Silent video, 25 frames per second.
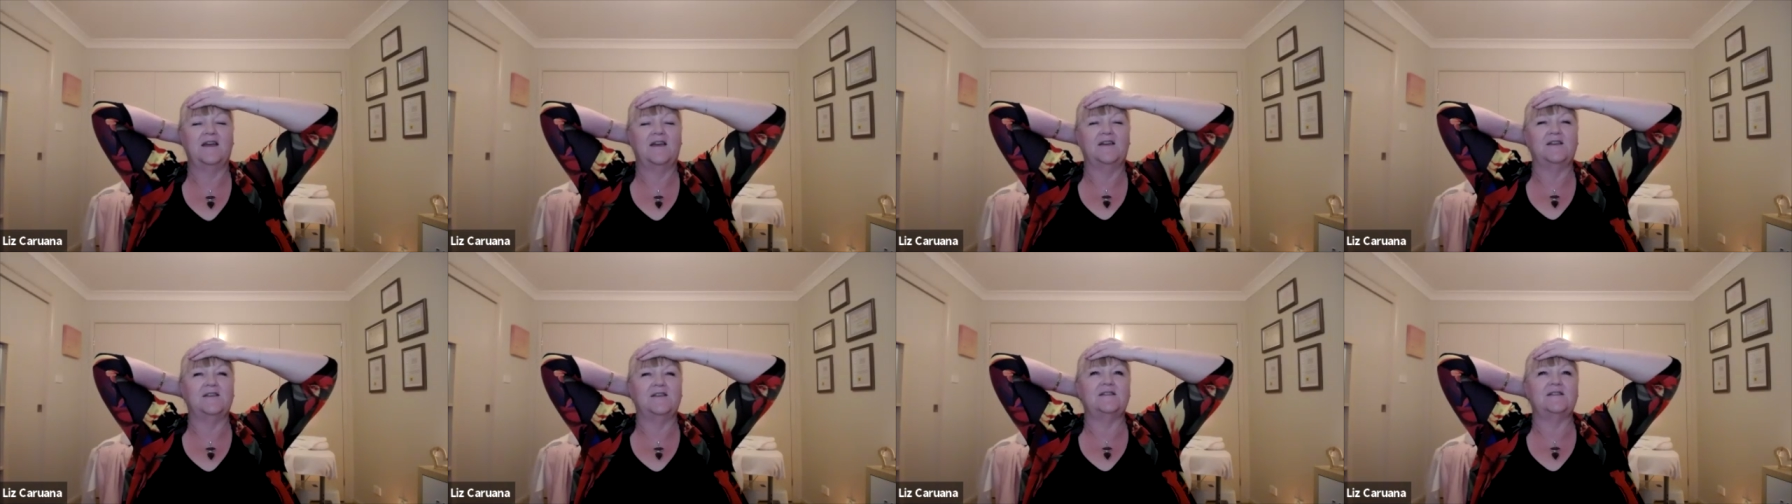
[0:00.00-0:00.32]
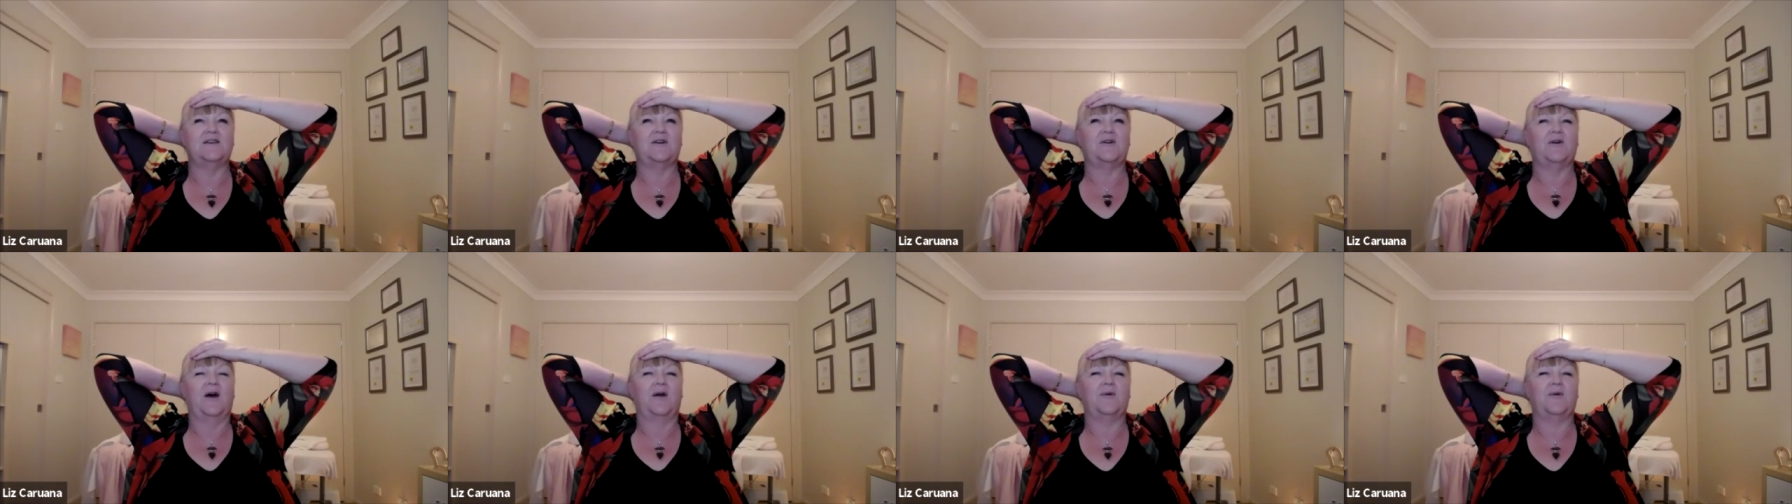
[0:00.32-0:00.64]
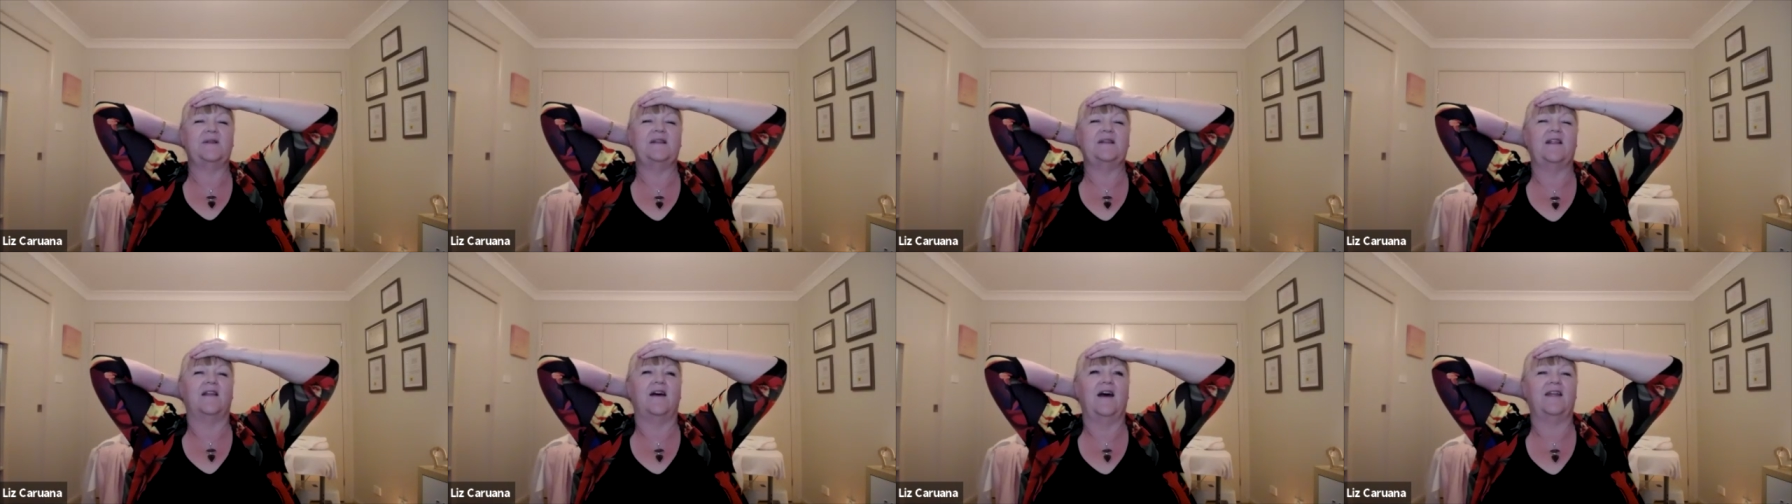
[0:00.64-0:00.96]
So I
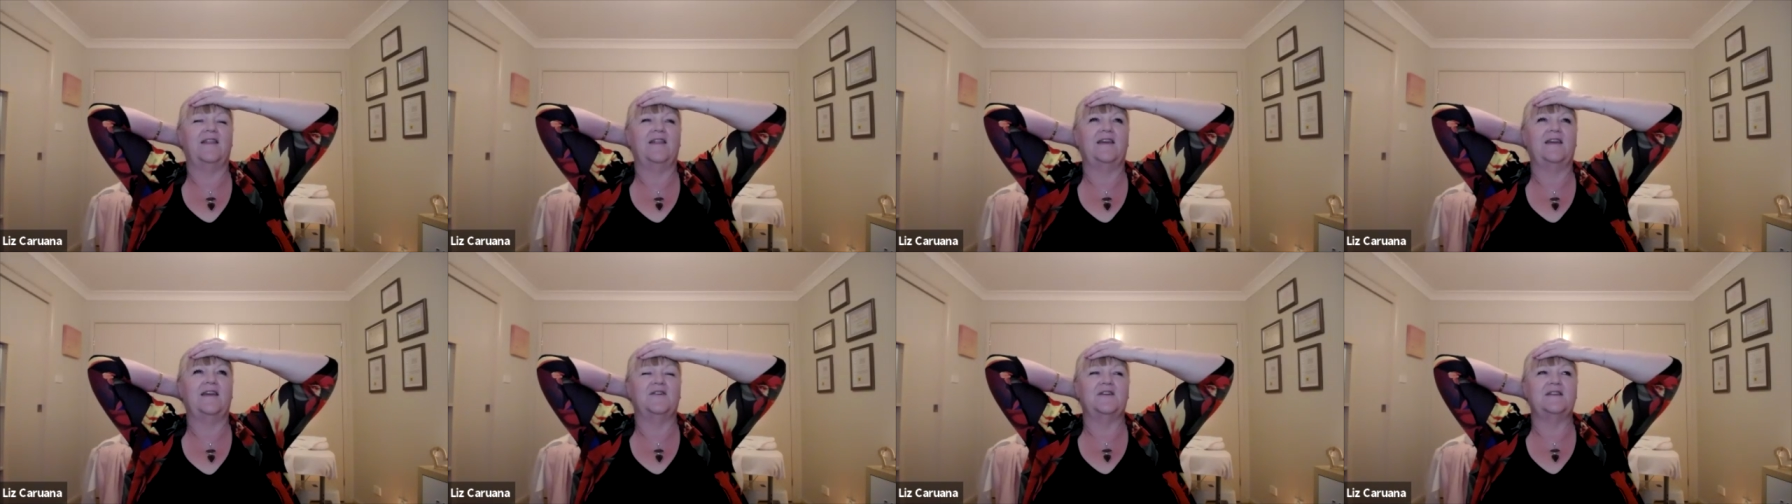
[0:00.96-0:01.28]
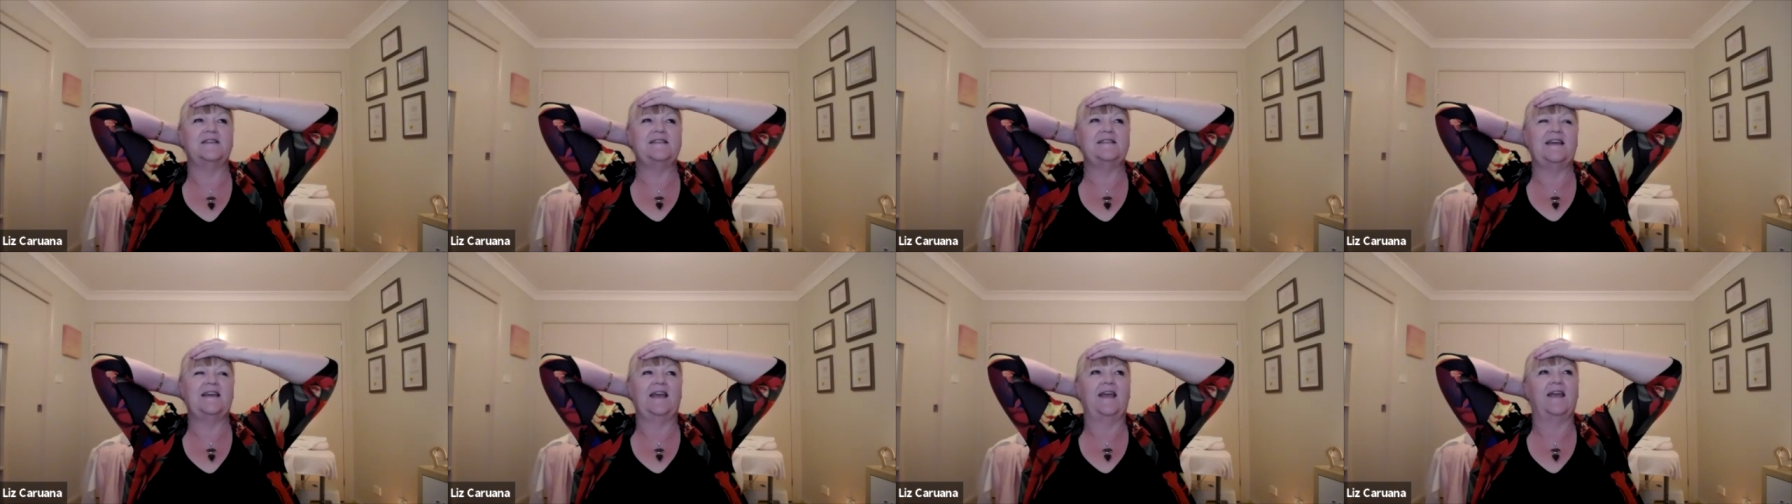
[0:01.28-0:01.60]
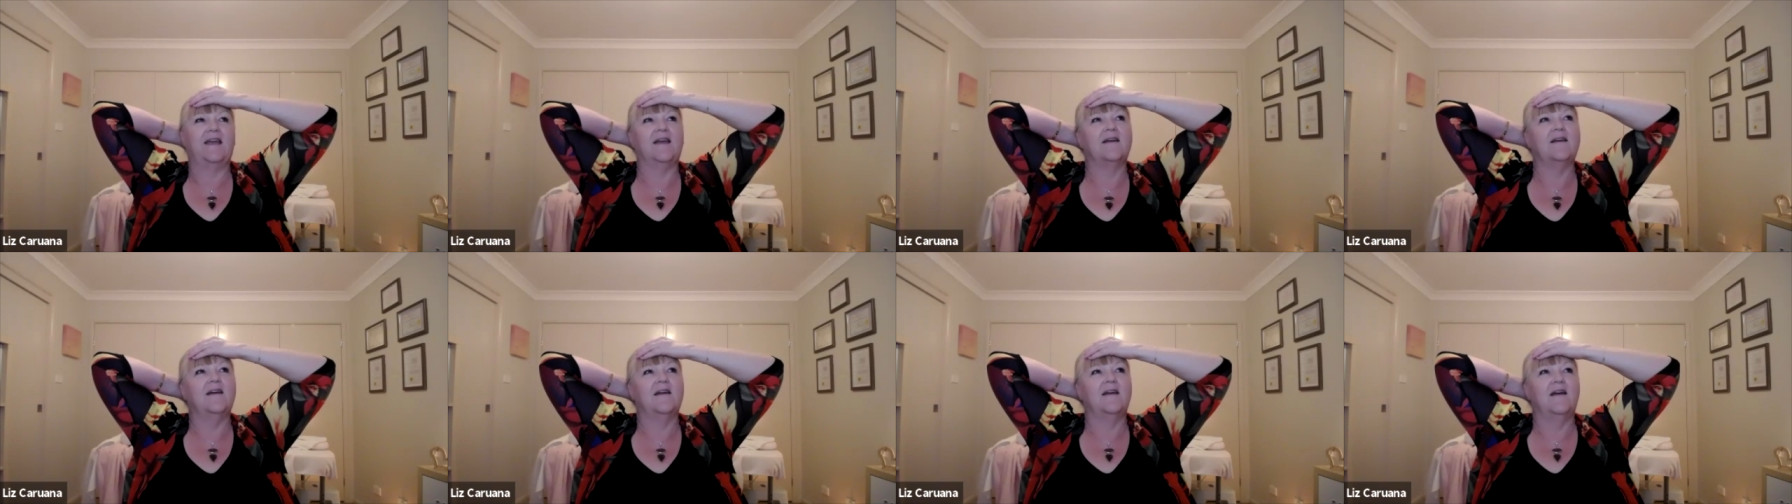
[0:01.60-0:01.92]
would lie there and say,